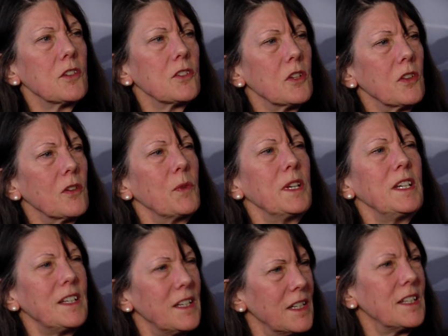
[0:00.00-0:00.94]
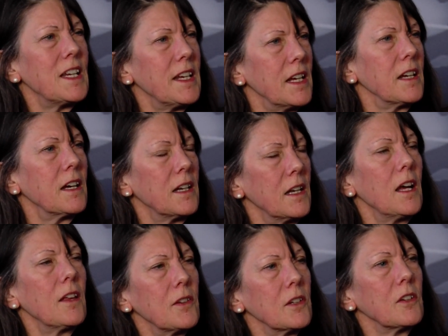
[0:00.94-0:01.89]
so that we needed to take
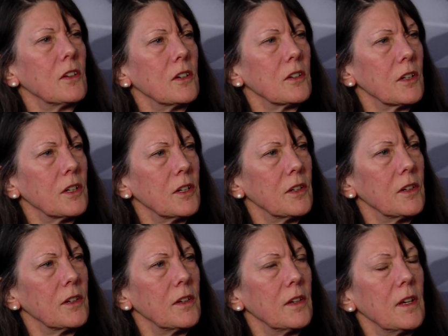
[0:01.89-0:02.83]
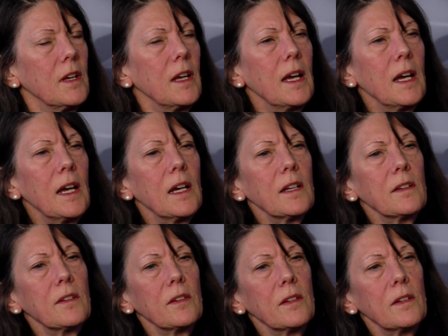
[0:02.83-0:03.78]
another look
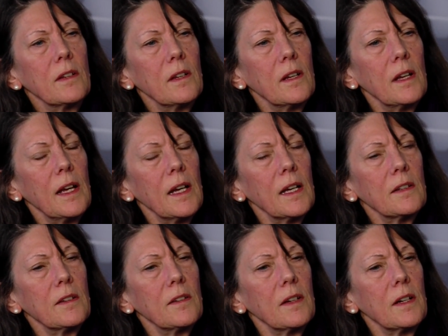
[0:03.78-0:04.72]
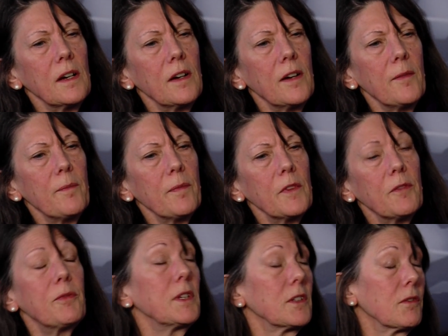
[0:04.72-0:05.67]
at, at um,
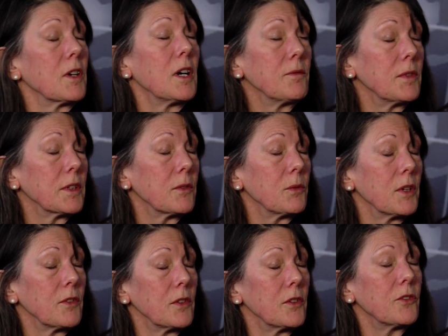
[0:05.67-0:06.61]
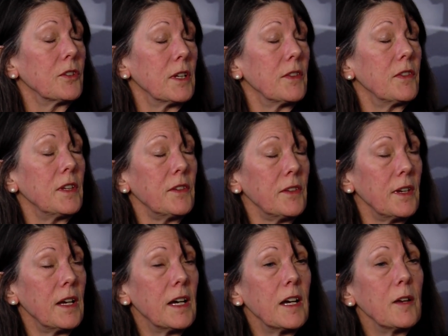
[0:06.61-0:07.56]
the field of conflict resolution. And this
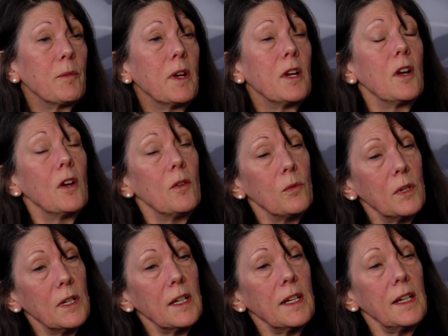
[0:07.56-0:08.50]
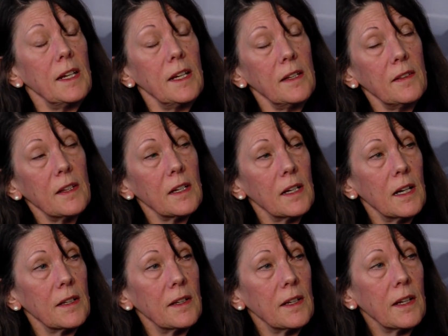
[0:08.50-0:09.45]
time, really in the
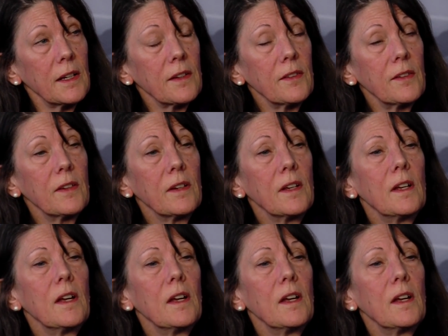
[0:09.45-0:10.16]
context